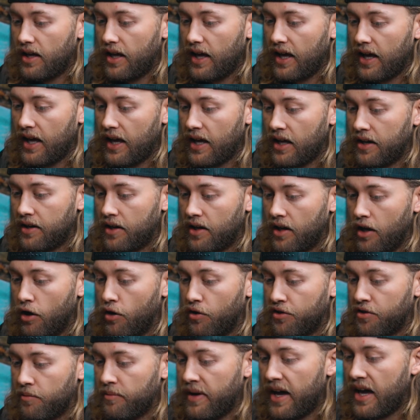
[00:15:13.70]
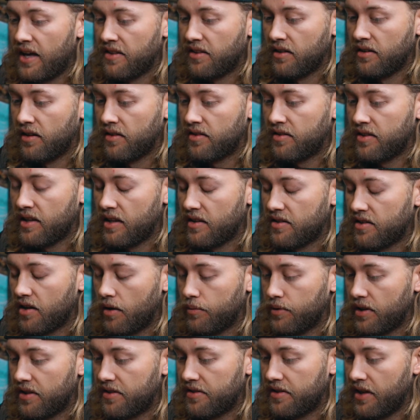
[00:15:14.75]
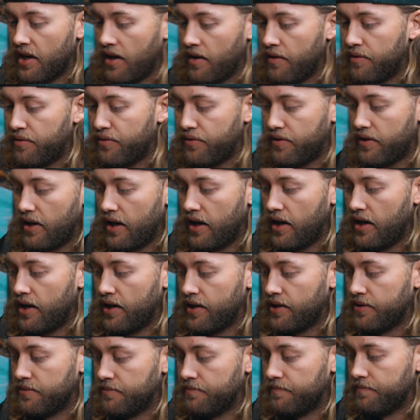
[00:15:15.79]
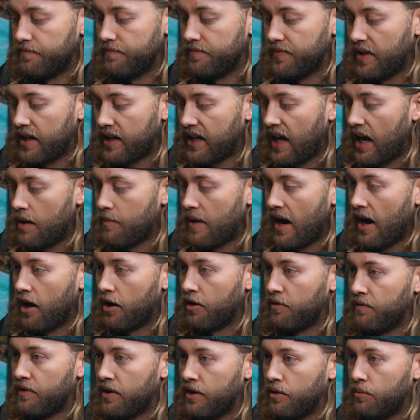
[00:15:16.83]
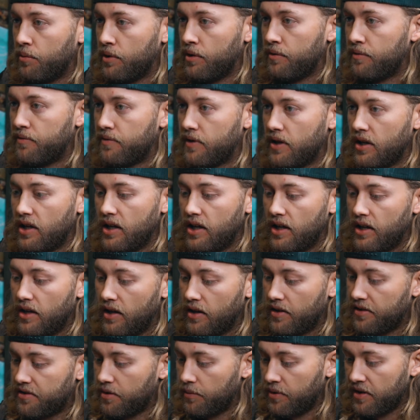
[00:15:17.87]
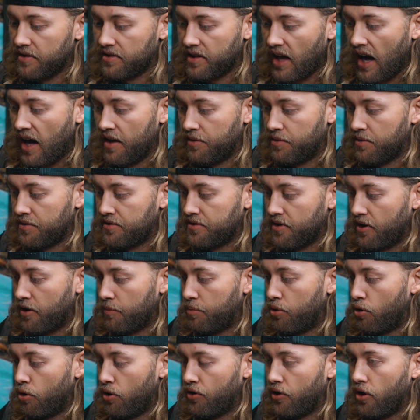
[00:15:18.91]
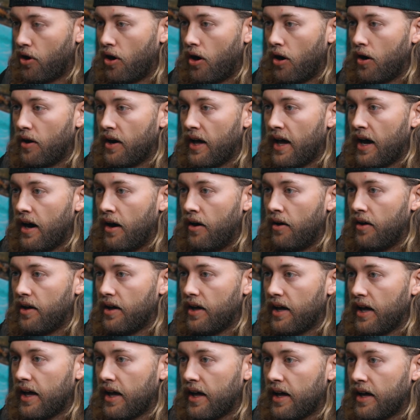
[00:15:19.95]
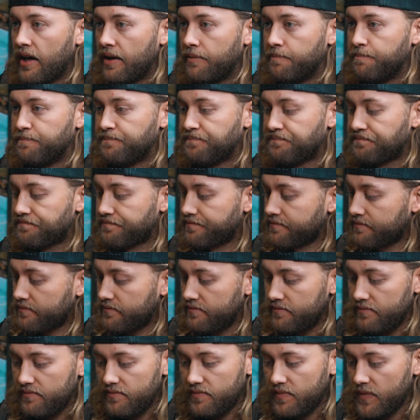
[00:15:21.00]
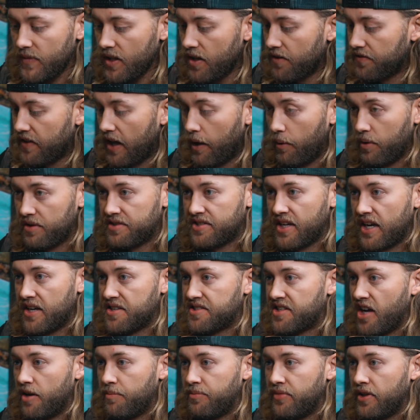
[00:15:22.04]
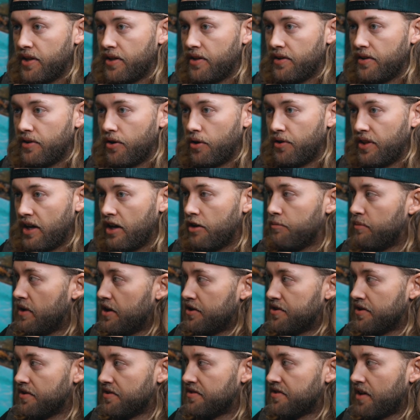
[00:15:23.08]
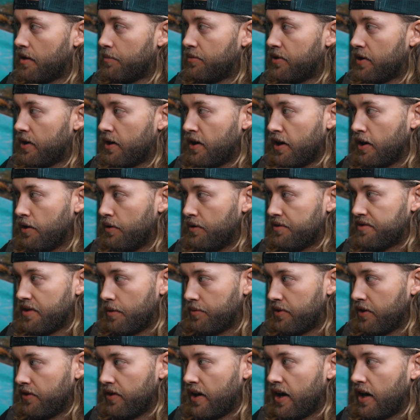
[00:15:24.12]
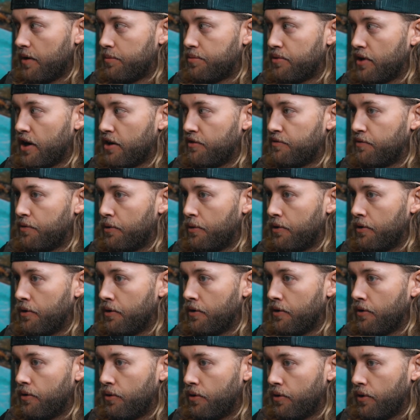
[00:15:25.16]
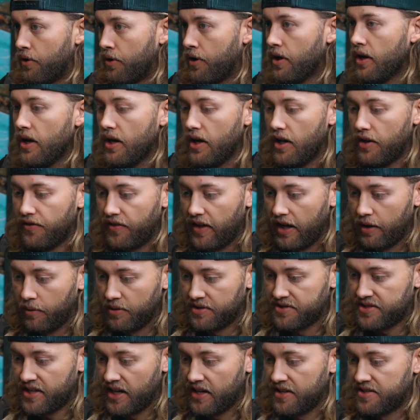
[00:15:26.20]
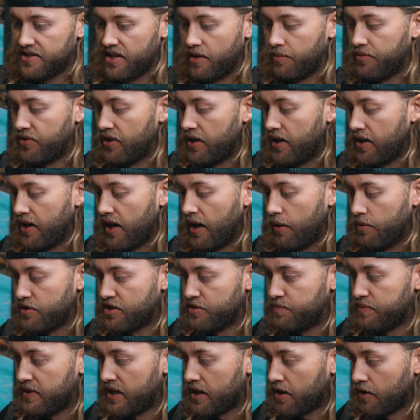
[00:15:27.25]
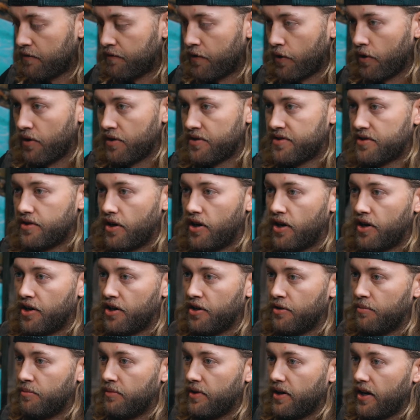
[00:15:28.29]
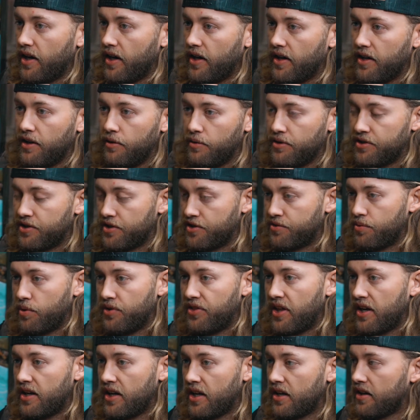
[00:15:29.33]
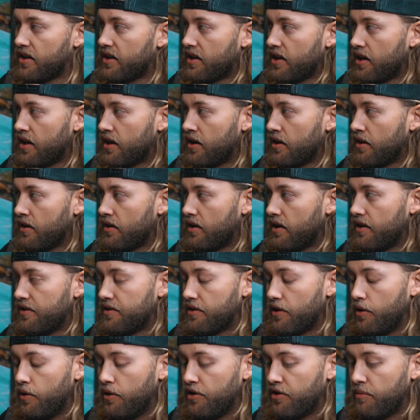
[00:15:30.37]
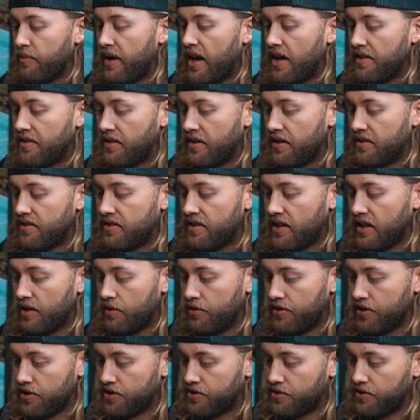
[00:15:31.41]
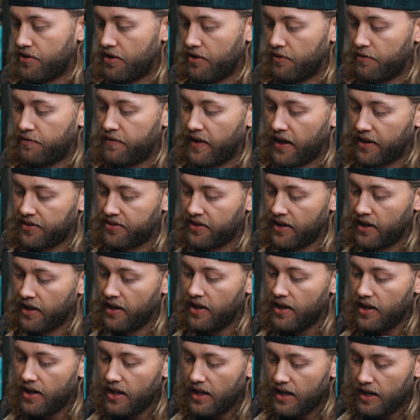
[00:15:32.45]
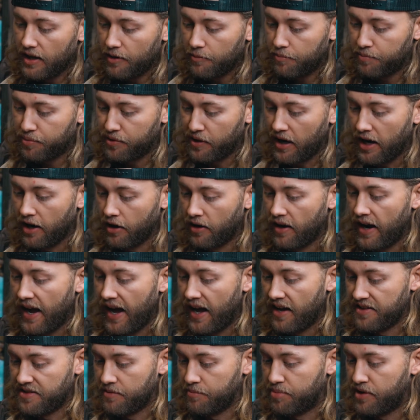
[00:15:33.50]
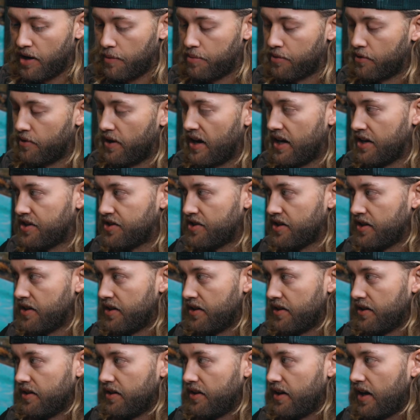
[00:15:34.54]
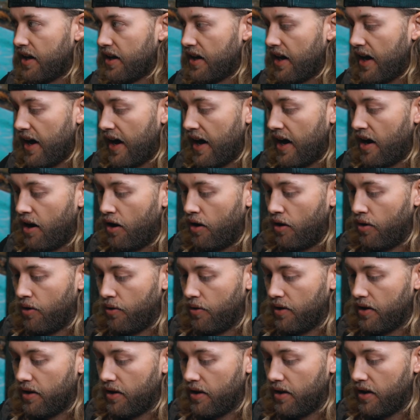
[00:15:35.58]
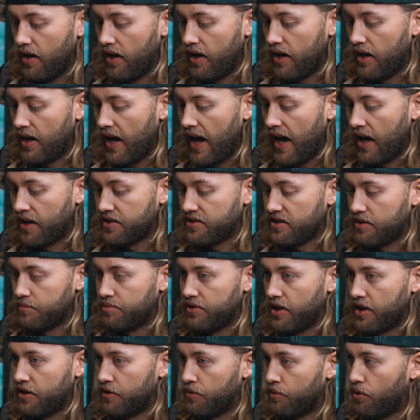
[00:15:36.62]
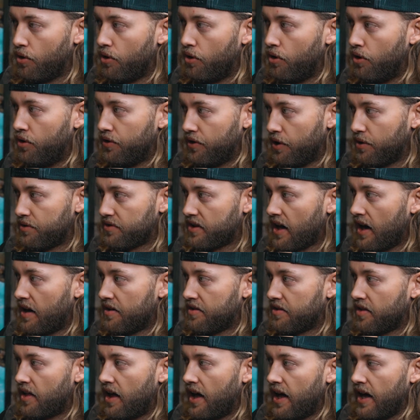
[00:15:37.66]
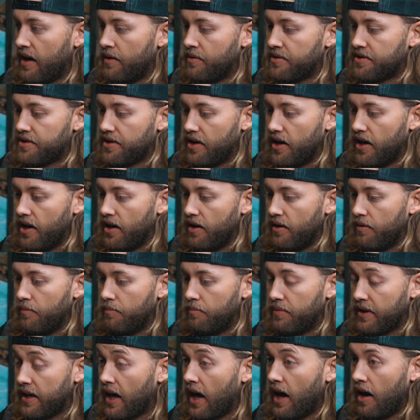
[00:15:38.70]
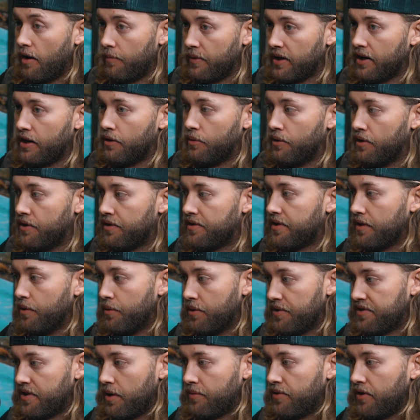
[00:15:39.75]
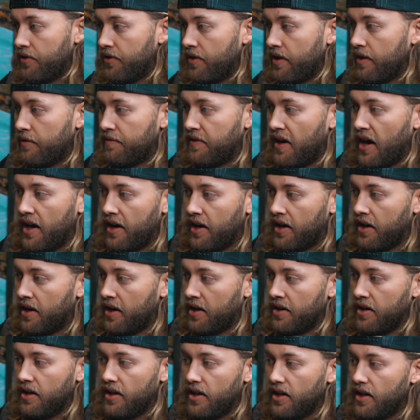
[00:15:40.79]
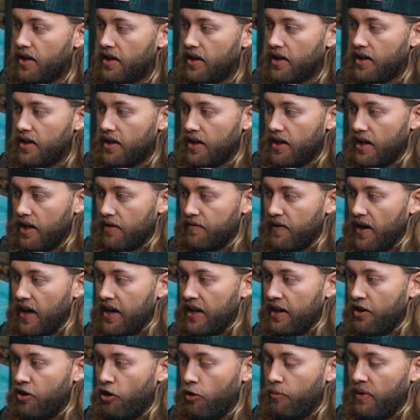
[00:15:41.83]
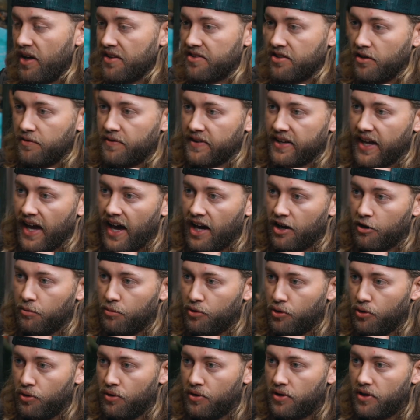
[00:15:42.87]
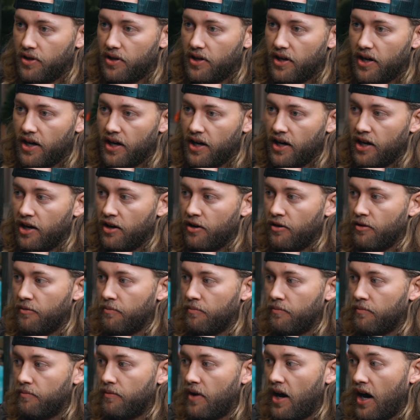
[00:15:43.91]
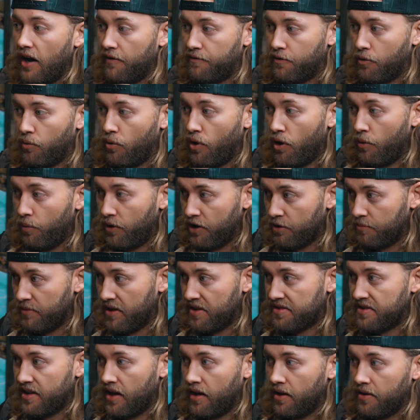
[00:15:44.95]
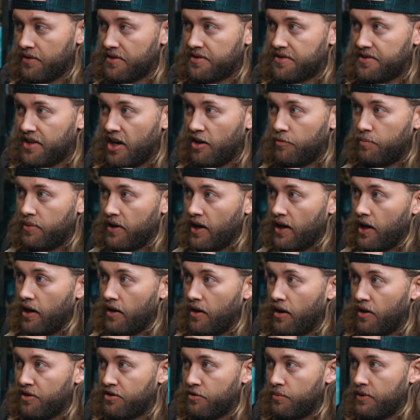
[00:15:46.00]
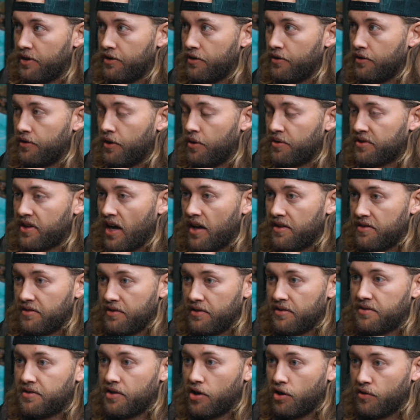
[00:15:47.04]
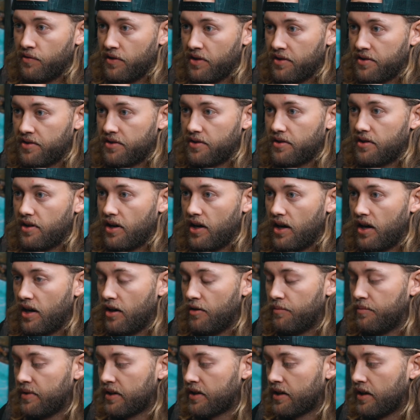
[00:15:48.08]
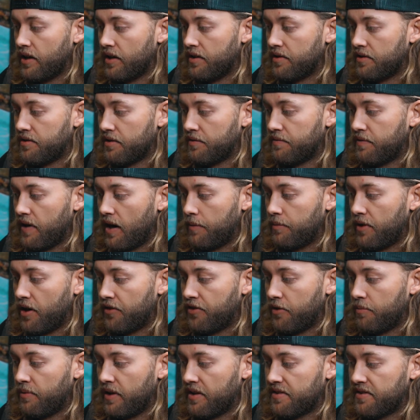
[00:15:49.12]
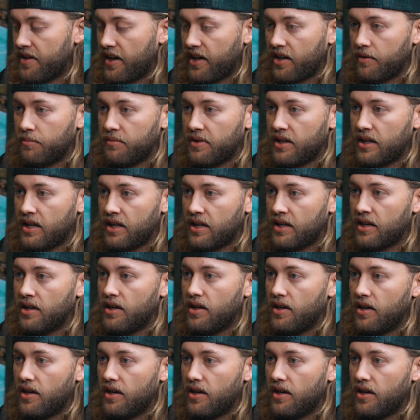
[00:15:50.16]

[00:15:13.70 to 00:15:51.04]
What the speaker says: And it was amazing to see some of the stuff that came out of it with some of these guys would start pouring their heart out, and they would say something, or they would mention something, and it was something that I'd prayed for, or they would say something and I would speak a verse on them, and it was just what they needed to hear. And so it was amazing to see just the effect that prayer has in preparation and how it actually played a role in those guys' lives. But yeah, I mean, it was something that if I didn't hold myself accountable, I for one would have missed out on stuff. But I've also been doing those guys a disservice because if I'm not the best I can be